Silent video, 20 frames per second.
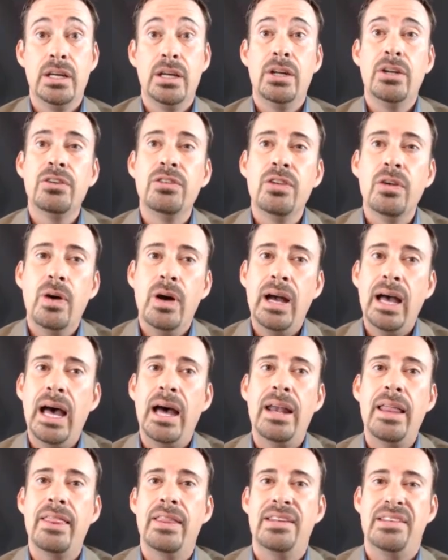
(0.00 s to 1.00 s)
So
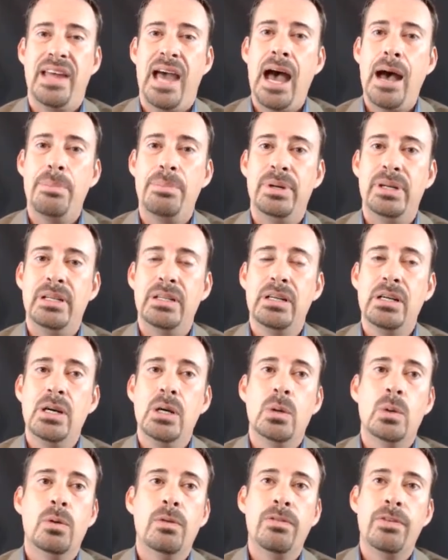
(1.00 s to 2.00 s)
how did this happen?
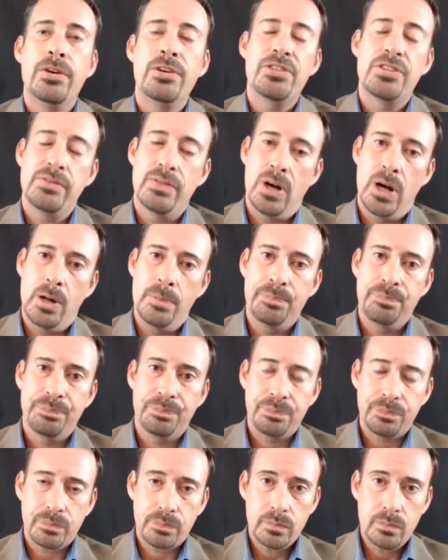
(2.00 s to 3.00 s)
Well, first of all,
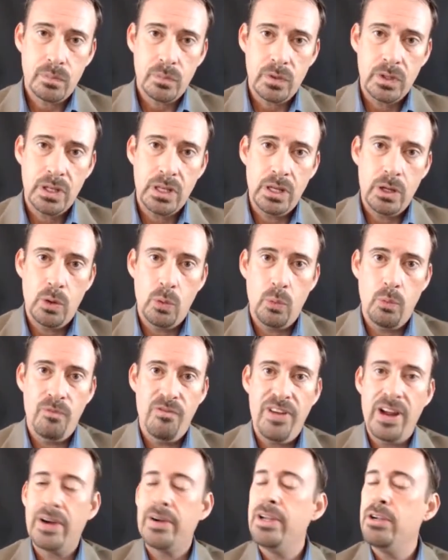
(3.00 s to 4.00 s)

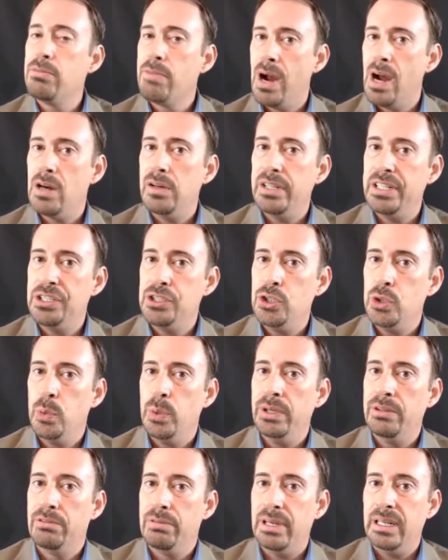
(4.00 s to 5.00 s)
very rarely do
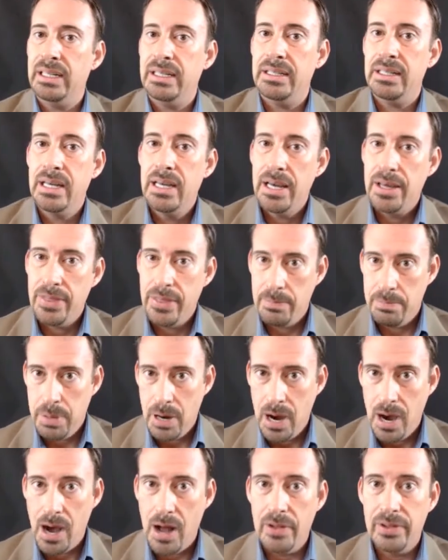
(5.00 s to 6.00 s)
we read the
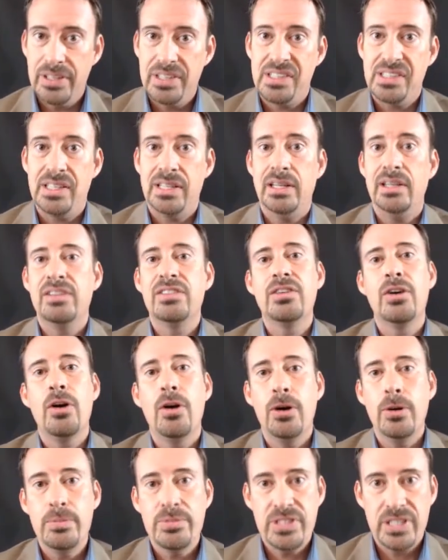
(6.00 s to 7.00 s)
policies,
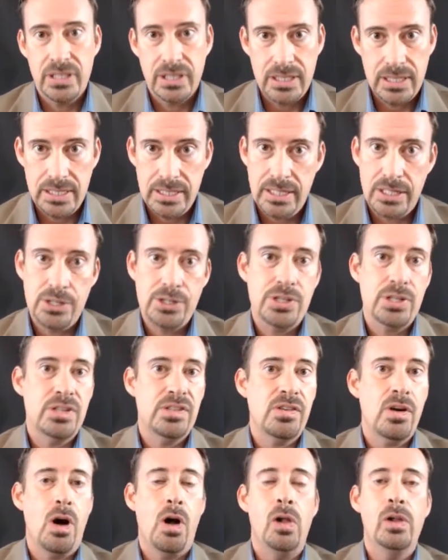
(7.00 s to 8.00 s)
terms and
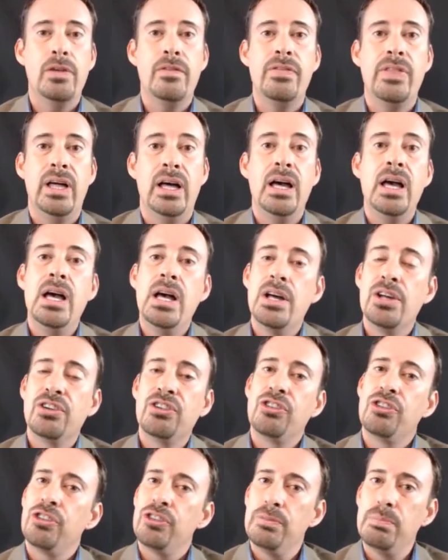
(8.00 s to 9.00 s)
conditions, all of the
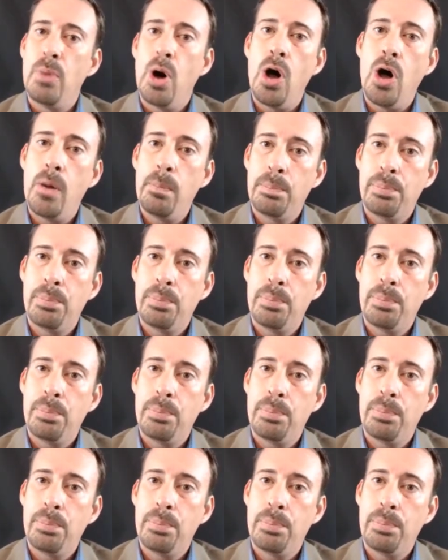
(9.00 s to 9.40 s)
small